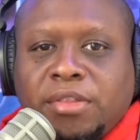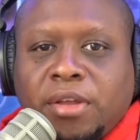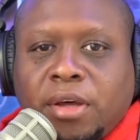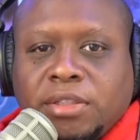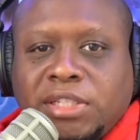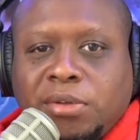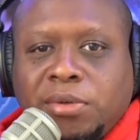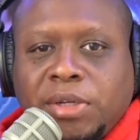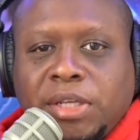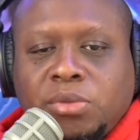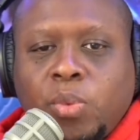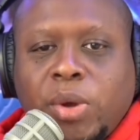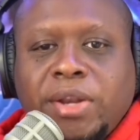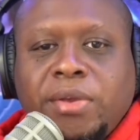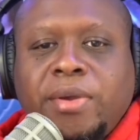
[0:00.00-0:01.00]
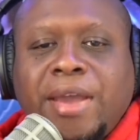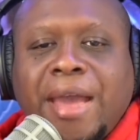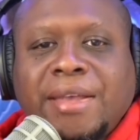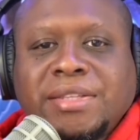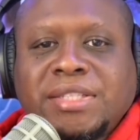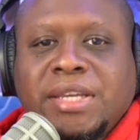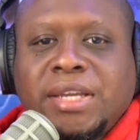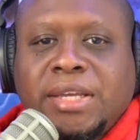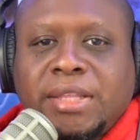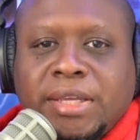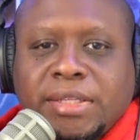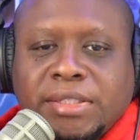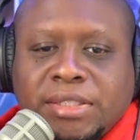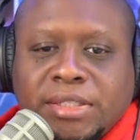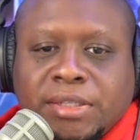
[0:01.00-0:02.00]
my thoughts on this. What do you guys think of
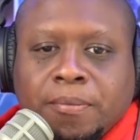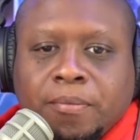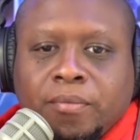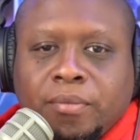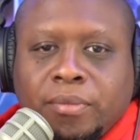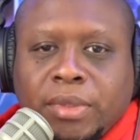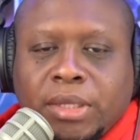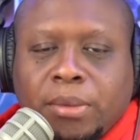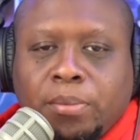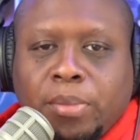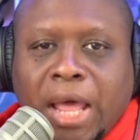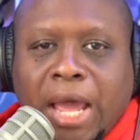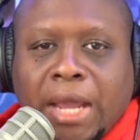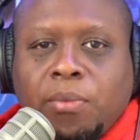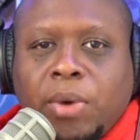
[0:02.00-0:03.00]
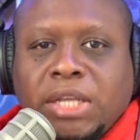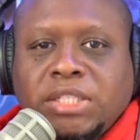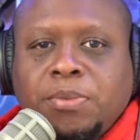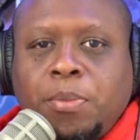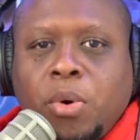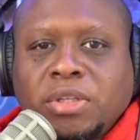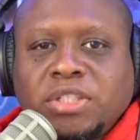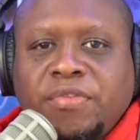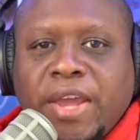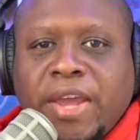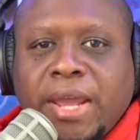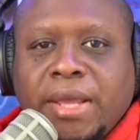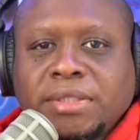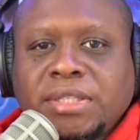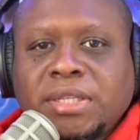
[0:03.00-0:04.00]
this? Black and white sports
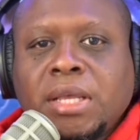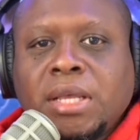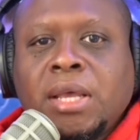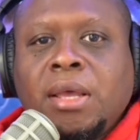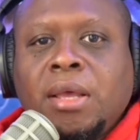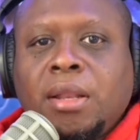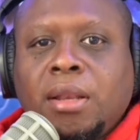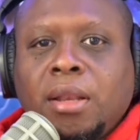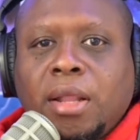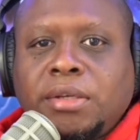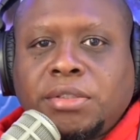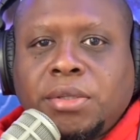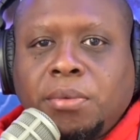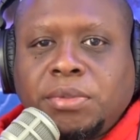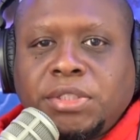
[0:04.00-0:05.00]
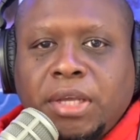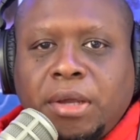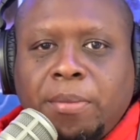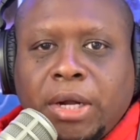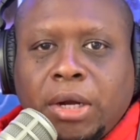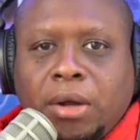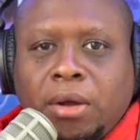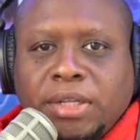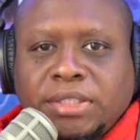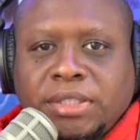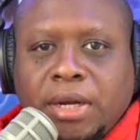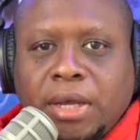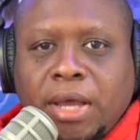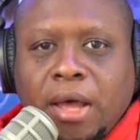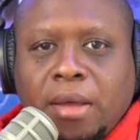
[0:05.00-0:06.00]
fans, let us know what you think about all this
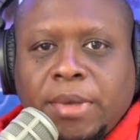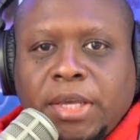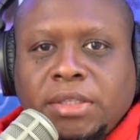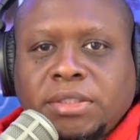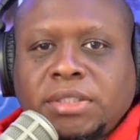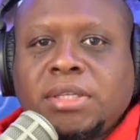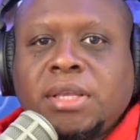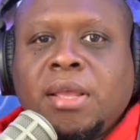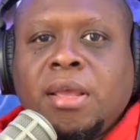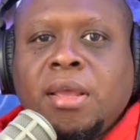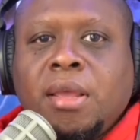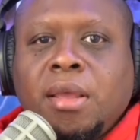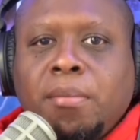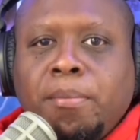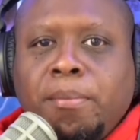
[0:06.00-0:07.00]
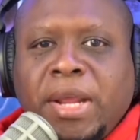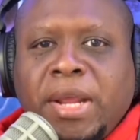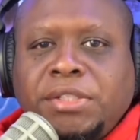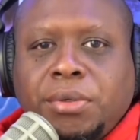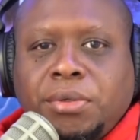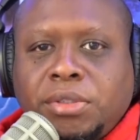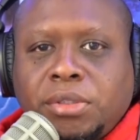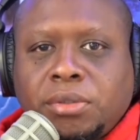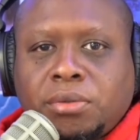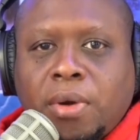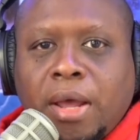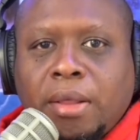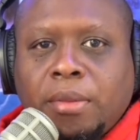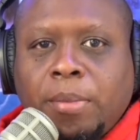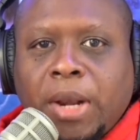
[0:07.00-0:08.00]
in the comments. Make sure you
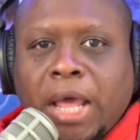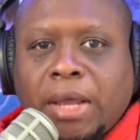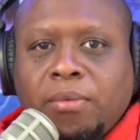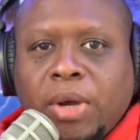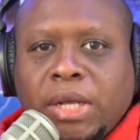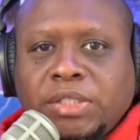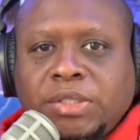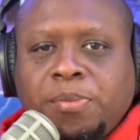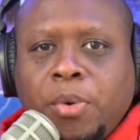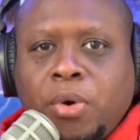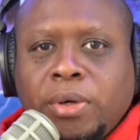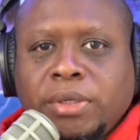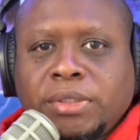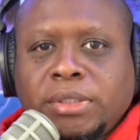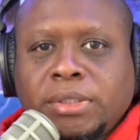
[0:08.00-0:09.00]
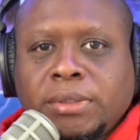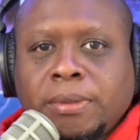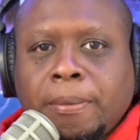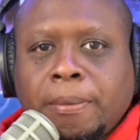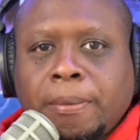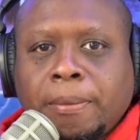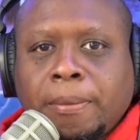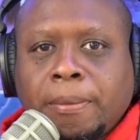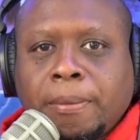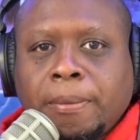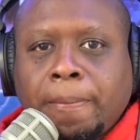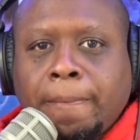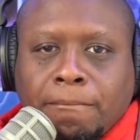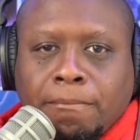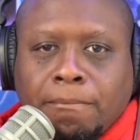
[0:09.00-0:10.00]
subscribe to Black and White Sports.
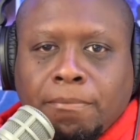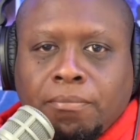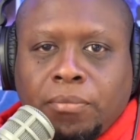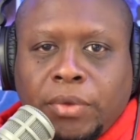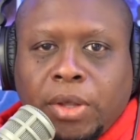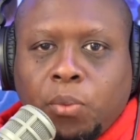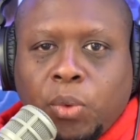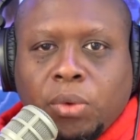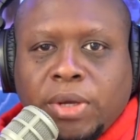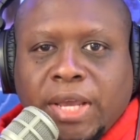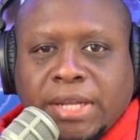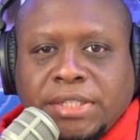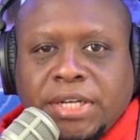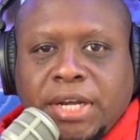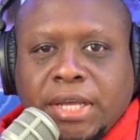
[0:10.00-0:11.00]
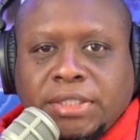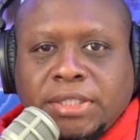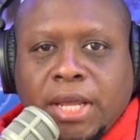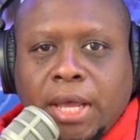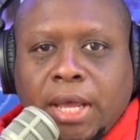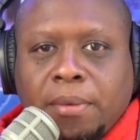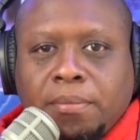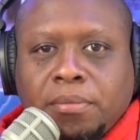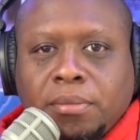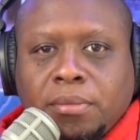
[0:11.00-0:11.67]
And we'll catch you next time.